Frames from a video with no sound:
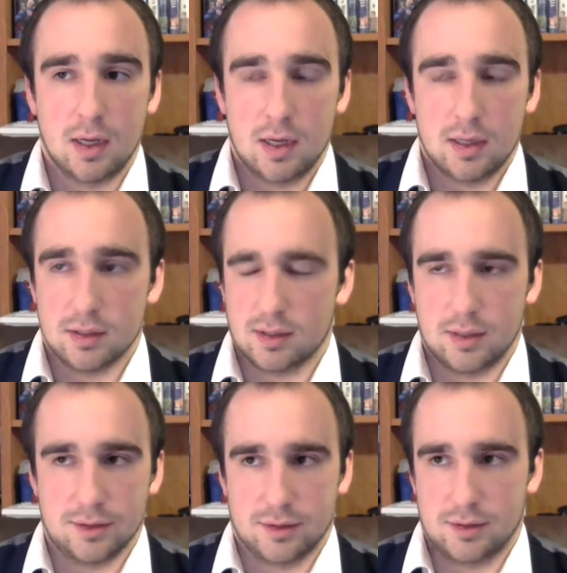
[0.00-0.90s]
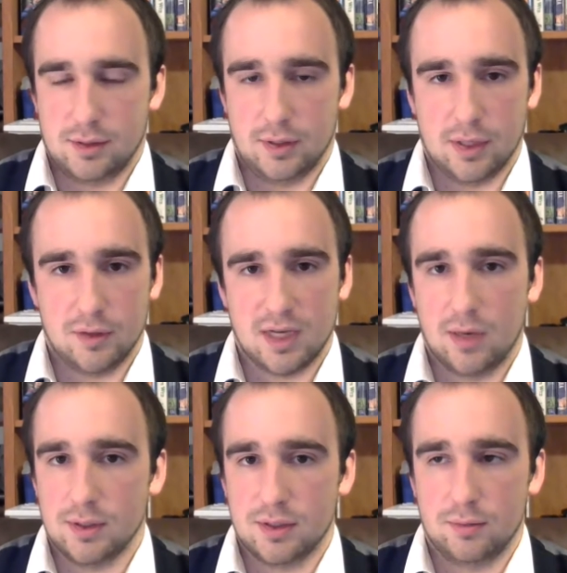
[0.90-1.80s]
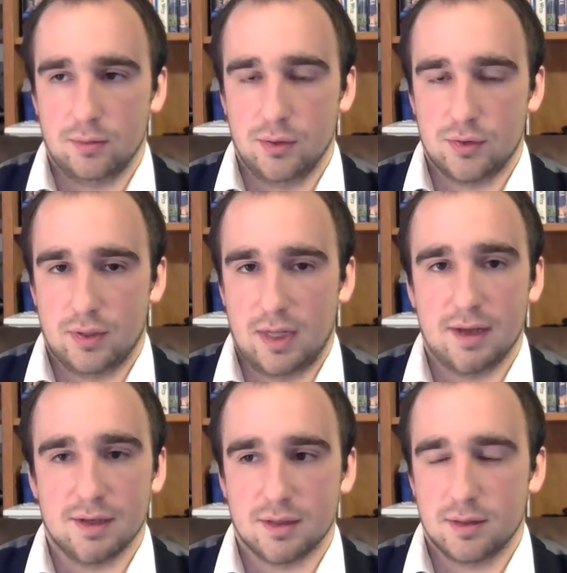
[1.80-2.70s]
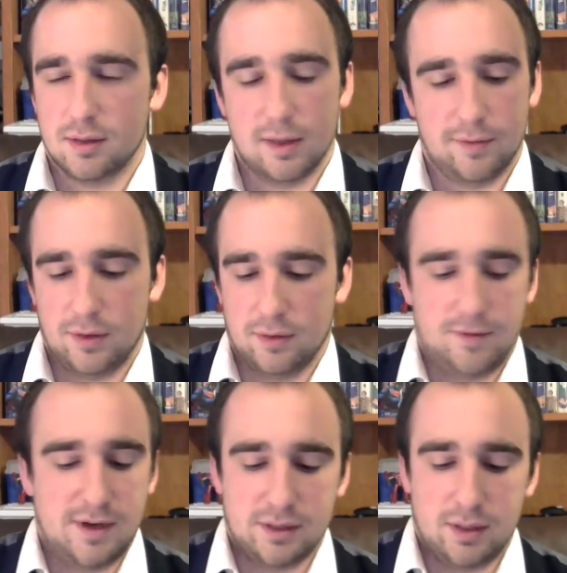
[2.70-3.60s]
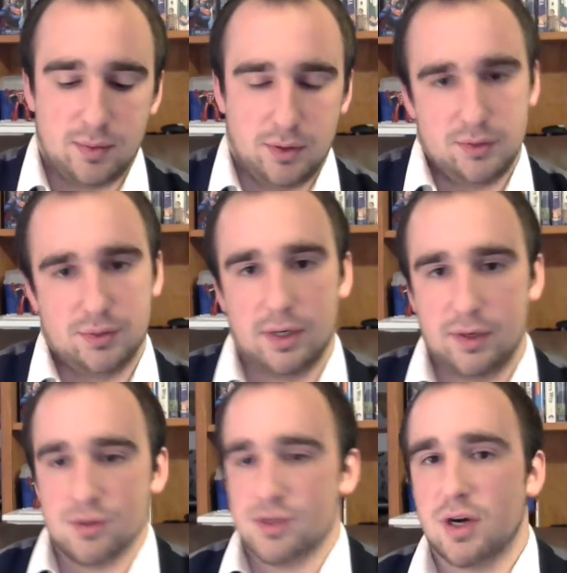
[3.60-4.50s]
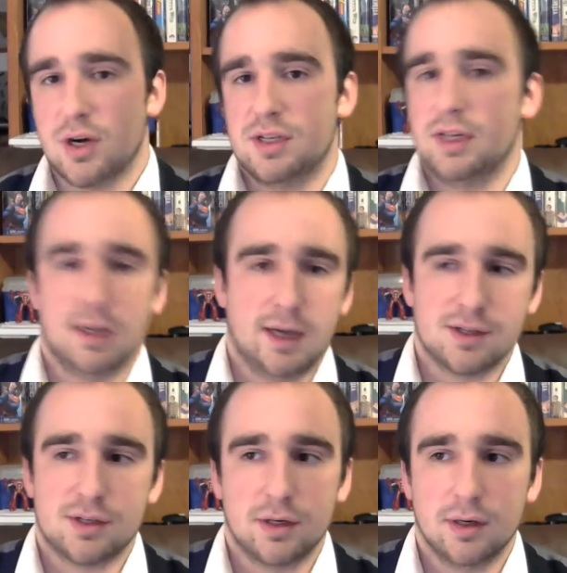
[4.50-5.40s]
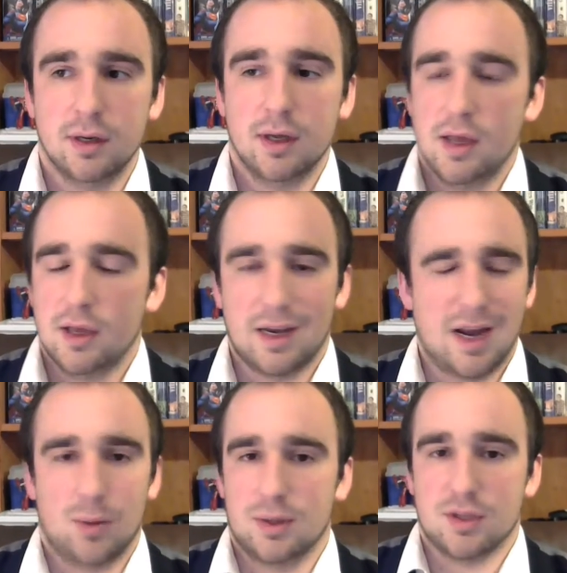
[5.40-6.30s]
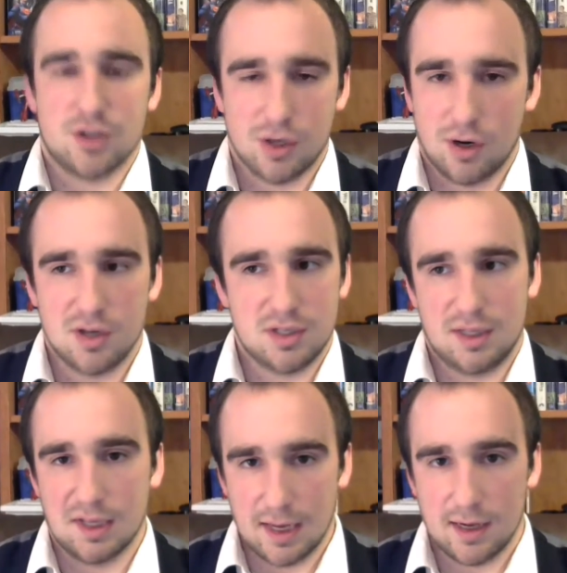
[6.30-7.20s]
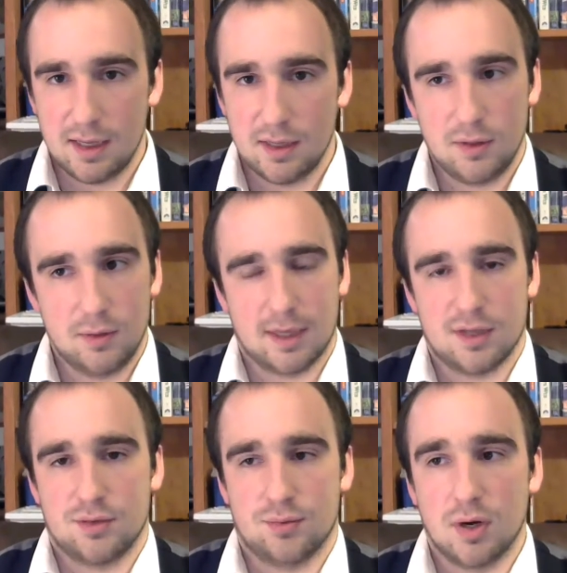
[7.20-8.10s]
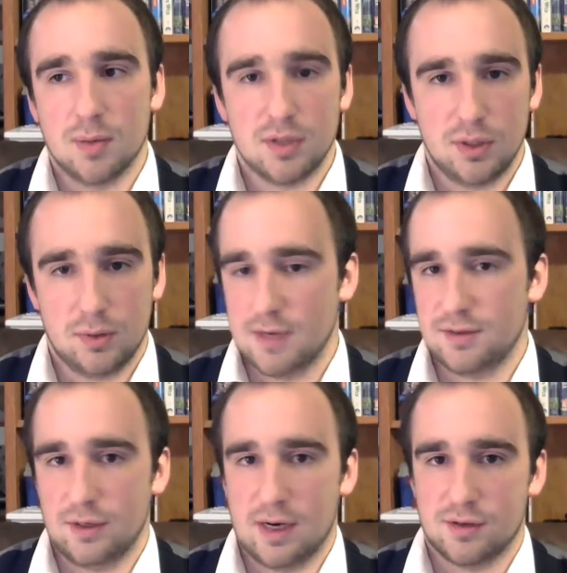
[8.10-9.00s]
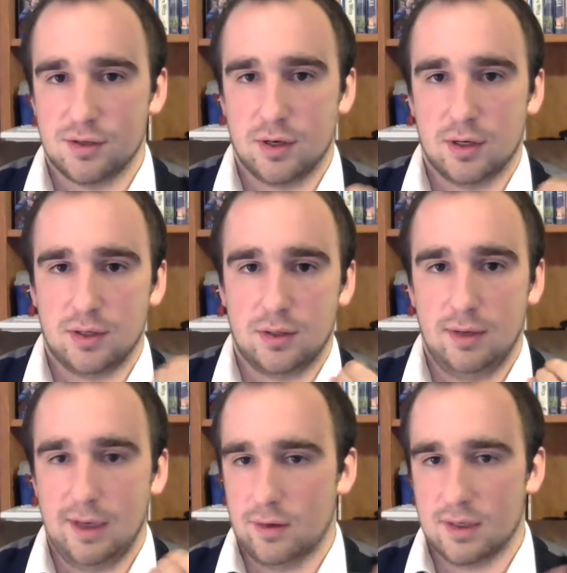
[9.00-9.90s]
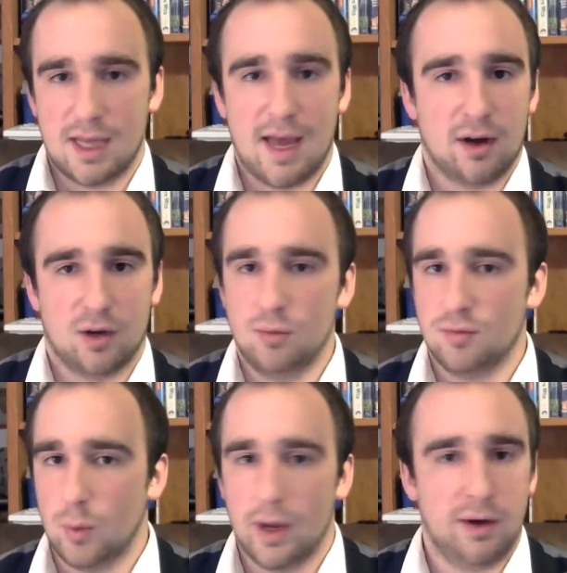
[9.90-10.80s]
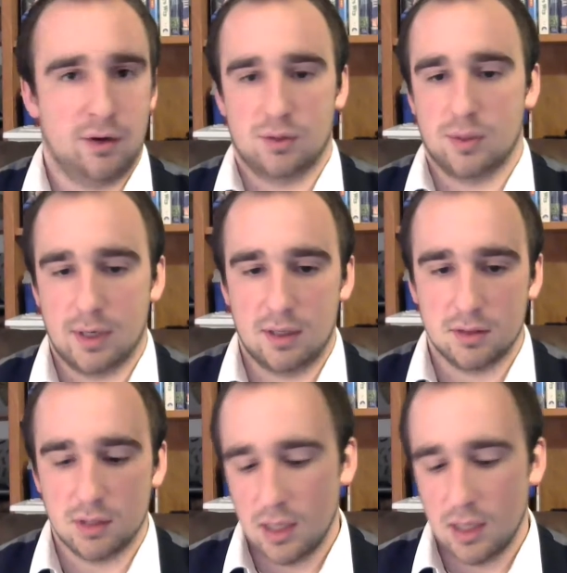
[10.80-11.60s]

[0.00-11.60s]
just because you can use outwit to neutralize. If you're facing a person who's going to use charge to hit you next turn, you can outwit the charge, and then they can't hit you. They can just run up to you. It gets you an extra turn to either attack or move away or do something else.